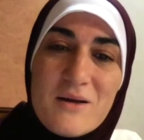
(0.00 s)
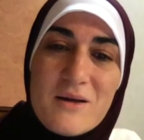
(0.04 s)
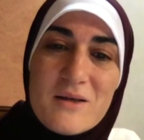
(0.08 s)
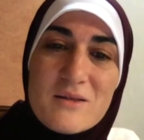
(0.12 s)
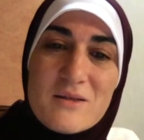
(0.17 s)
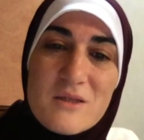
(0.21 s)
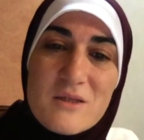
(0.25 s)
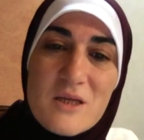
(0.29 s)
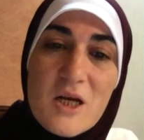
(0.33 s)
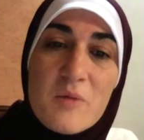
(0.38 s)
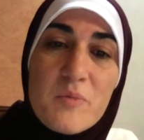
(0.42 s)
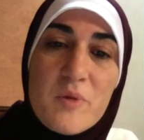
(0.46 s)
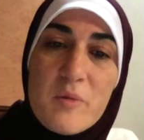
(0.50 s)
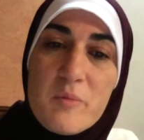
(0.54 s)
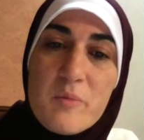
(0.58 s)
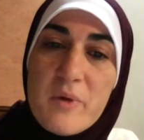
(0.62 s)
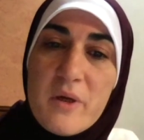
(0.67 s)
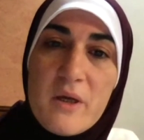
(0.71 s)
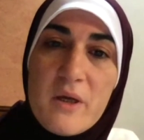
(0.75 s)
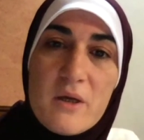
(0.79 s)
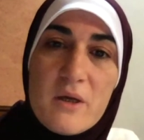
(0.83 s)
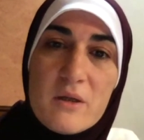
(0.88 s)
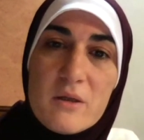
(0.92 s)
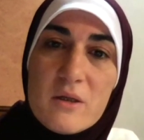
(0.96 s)
It helped them
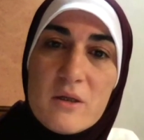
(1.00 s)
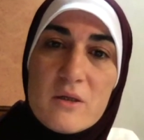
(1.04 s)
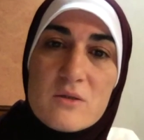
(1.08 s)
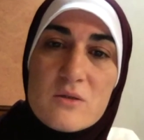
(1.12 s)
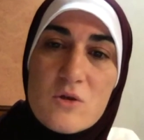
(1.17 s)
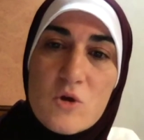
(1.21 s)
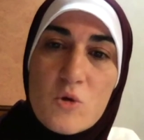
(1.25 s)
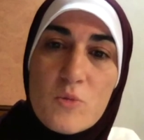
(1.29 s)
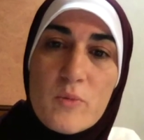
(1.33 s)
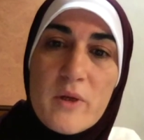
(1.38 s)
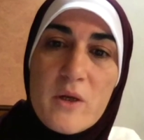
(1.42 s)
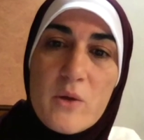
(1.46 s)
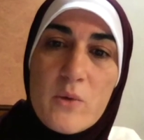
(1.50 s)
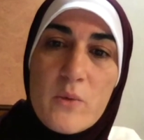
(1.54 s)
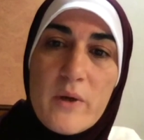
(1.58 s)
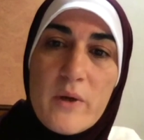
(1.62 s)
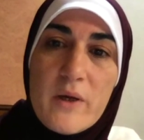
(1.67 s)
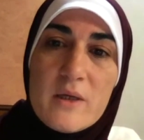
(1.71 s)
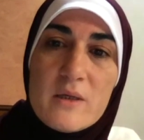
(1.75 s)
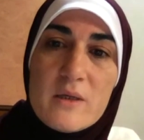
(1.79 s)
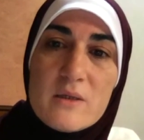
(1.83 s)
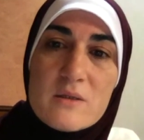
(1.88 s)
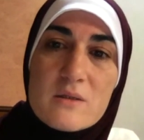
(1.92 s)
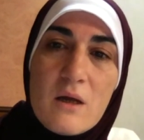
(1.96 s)
heal in so many
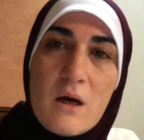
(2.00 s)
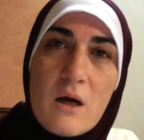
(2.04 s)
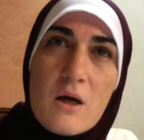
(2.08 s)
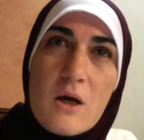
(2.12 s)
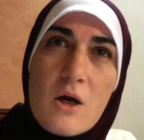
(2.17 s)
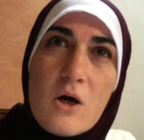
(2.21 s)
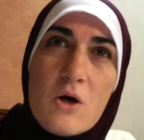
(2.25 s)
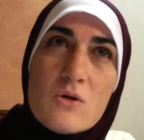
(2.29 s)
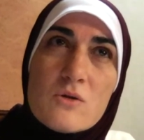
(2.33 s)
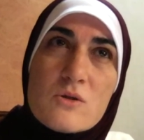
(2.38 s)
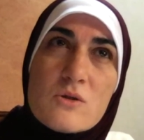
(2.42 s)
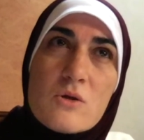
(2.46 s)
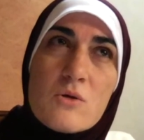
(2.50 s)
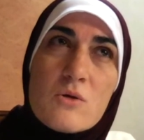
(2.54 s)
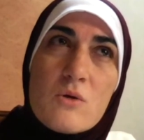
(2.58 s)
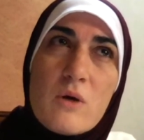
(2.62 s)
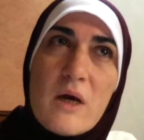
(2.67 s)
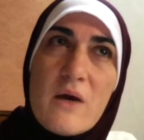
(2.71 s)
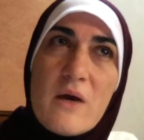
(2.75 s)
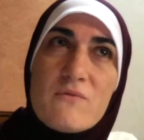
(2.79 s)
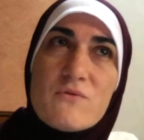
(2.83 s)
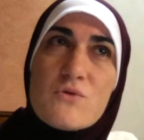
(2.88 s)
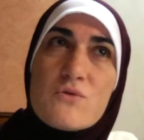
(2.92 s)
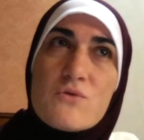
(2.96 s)
ways. I also,
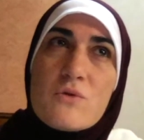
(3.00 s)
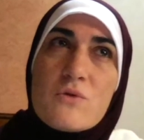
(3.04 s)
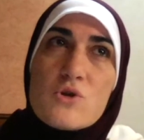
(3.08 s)
after the